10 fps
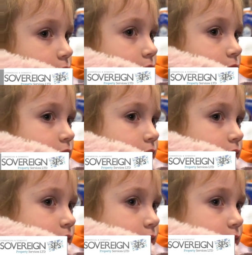
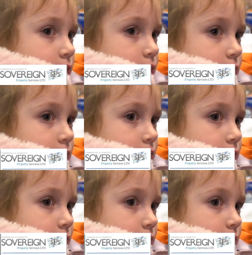
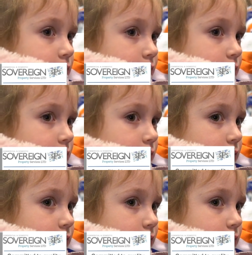No words are spoken by the person on screen.